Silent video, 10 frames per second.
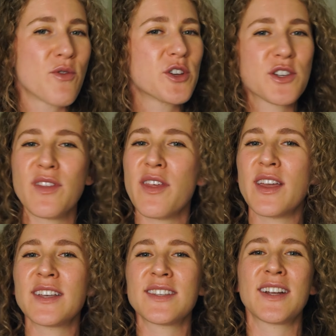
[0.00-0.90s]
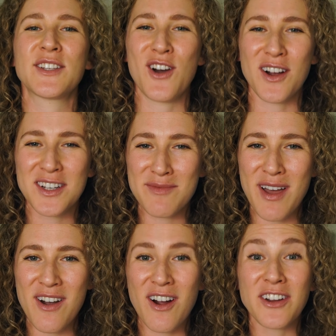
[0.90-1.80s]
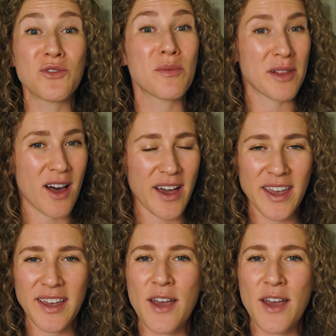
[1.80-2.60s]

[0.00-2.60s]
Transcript: Which of the things that I talked about are you applying,